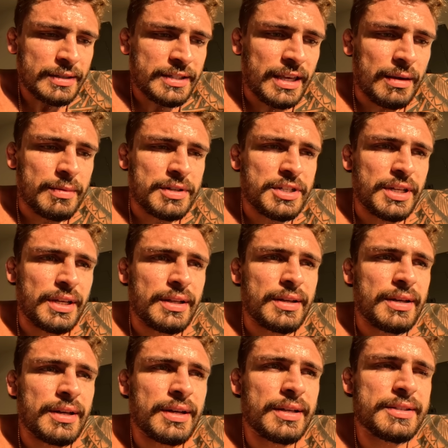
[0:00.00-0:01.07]
Ski
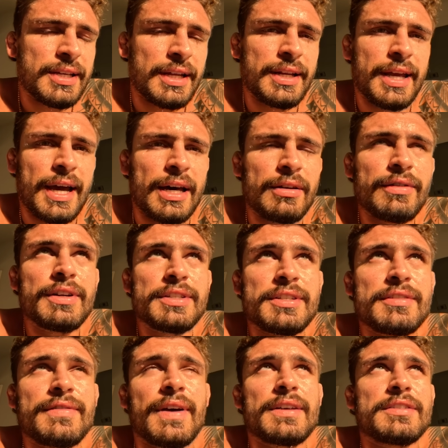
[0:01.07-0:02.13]
machine, 10 calories
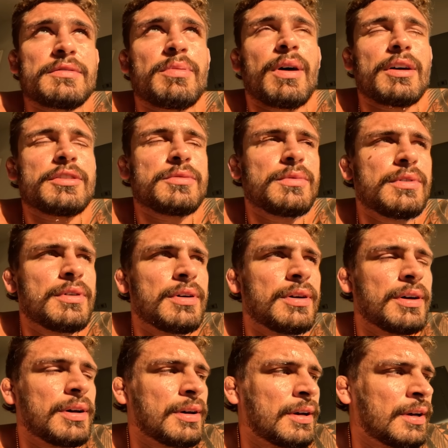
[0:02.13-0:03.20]
as fast as possible.
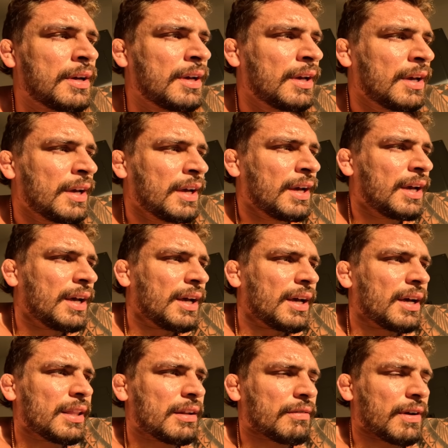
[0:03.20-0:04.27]

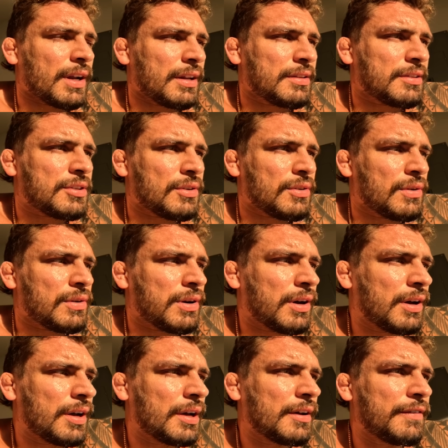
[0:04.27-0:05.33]
And then right into
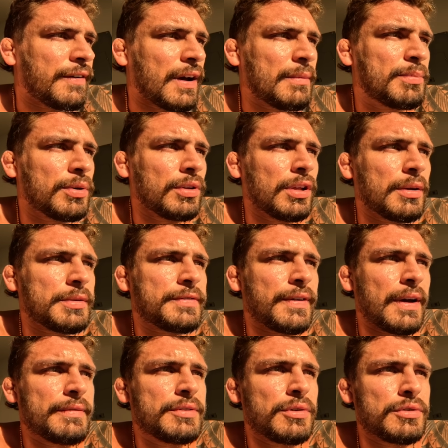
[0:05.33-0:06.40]
five pull-ups,
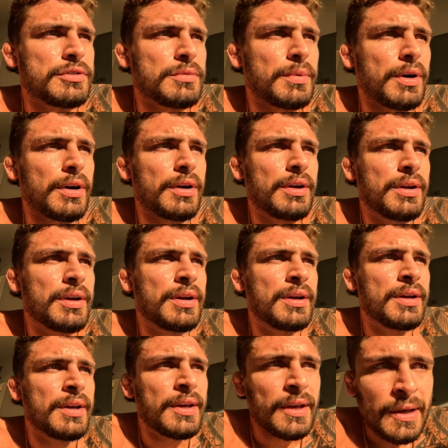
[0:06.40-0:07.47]
five toes a bar,
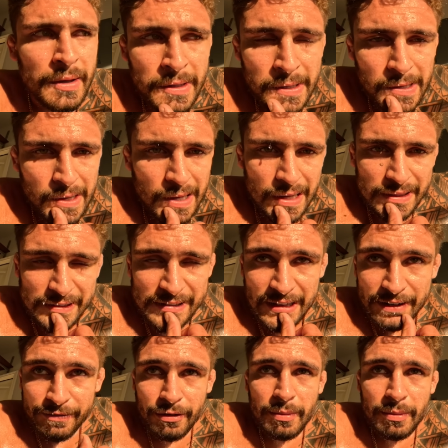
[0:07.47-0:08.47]
did that